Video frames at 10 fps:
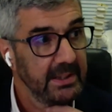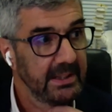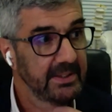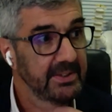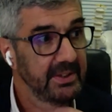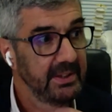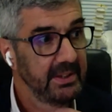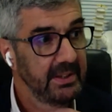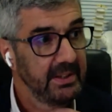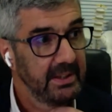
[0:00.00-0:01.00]
And
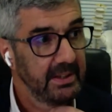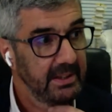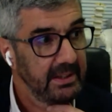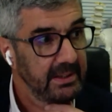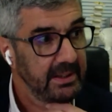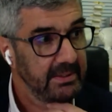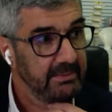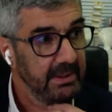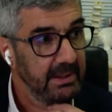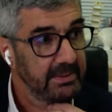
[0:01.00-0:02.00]

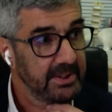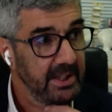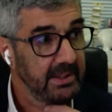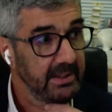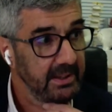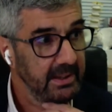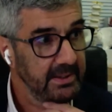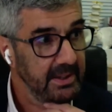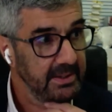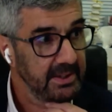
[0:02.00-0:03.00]
I
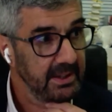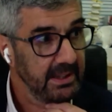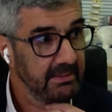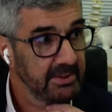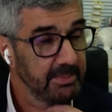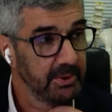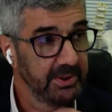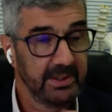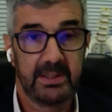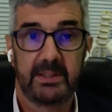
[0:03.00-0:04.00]
take Karen's
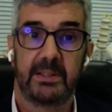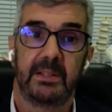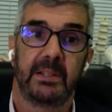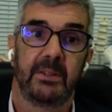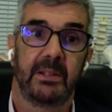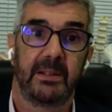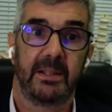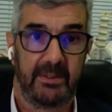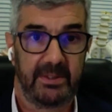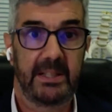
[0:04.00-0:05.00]
point that,
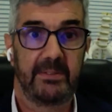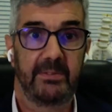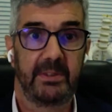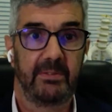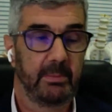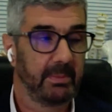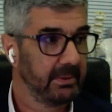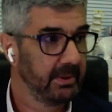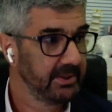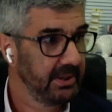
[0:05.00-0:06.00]
I think if I'm
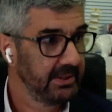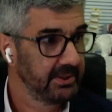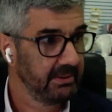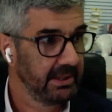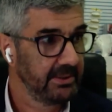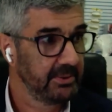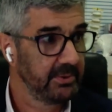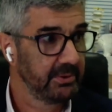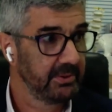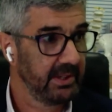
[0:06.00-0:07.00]
understanding this correctly,
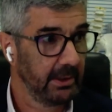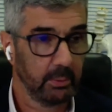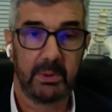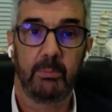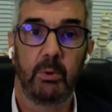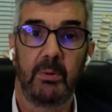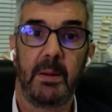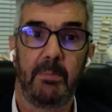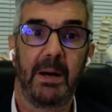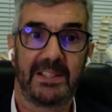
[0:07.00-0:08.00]
she's sort of saying, look, we're a
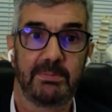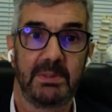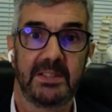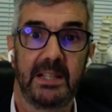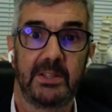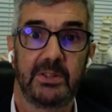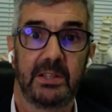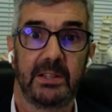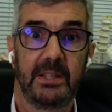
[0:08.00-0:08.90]
bit past mitigation.